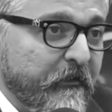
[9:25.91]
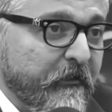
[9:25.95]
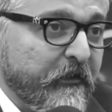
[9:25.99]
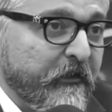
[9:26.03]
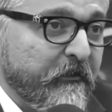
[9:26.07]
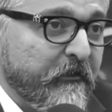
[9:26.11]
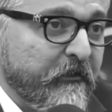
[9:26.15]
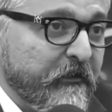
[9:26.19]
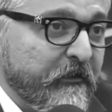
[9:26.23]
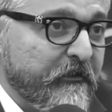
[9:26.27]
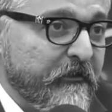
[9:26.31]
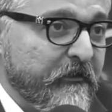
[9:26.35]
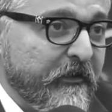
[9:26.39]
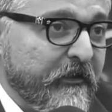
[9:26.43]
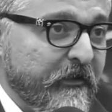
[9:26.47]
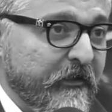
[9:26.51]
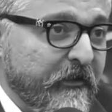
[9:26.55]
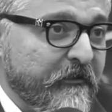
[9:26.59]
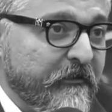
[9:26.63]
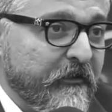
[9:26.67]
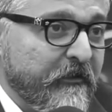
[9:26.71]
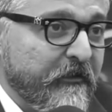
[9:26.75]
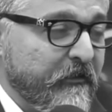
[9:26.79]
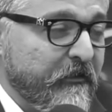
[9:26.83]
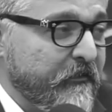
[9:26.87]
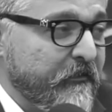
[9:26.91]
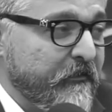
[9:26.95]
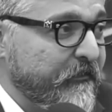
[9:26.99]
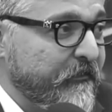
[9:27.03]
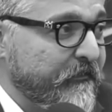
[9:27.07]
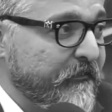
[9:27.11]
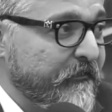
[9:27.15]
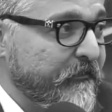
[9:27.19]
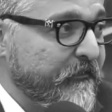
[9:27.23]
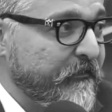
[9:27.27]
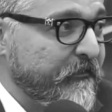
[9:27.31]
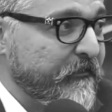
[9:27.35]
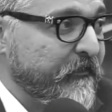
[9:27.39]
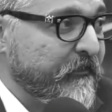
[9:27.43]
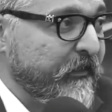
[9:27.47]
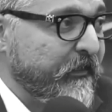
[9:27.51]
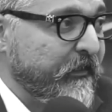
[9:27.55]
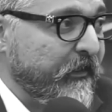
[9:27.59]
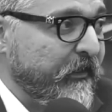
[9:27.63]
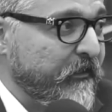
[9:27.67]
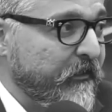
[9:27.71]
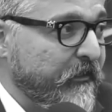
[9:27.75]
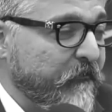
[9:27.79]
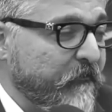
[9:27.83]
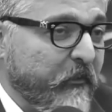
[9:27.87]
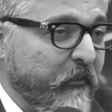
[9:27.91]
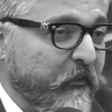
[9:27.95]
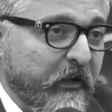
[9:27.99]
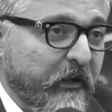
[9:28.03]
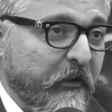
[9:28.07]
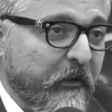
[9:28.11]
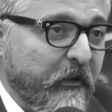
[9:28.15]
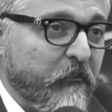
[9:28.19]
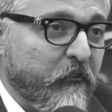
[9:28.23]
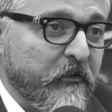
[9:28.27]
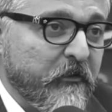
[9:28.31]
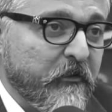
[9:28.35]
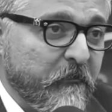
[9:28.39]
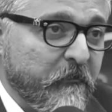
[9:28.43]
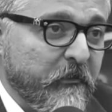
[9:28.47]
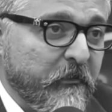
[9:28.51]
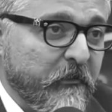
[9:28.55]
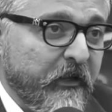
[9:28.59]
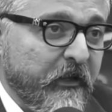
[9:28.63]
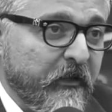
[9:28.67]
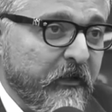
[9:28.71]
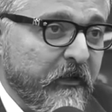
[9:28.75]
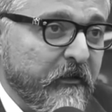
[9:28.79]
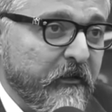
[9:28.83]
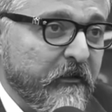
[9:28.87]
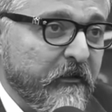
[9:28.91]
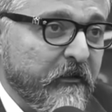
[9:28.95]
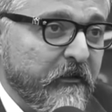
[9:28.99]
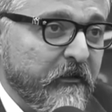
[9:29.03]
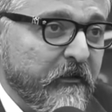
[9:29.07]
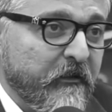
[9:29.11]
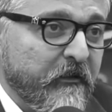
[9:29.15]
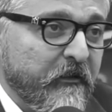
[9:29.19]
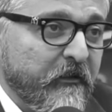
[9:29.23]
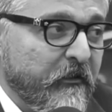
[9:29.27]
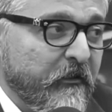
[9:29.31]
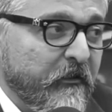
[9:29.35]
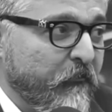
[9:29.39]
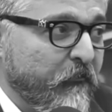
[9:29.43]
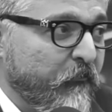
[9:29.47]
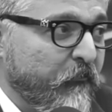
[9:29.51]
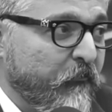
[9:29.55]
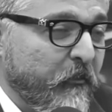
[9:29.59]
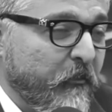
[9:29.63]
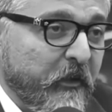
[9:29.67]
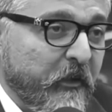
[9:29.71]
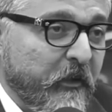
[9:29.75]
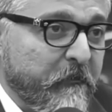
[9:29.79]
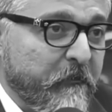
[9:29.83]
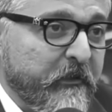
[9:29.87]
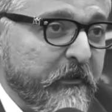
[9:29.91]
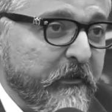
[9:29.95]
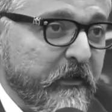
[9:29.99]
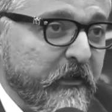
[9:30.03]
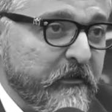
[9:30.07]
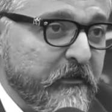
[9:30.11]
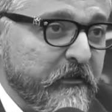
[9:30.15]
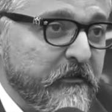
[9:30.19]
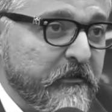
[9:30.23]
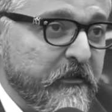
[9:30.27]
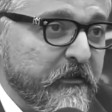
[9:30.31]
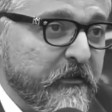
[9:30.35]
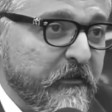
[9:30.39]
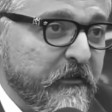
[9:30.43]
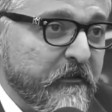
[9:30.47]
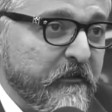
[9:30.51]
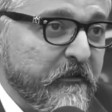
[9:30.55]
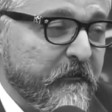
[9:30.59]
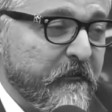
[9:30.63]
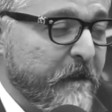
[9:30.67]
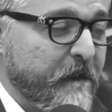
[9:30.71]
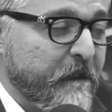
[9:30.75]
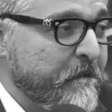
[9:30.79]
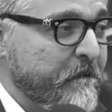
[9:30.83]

And the reason I say this is that when I was applying for my PhDs,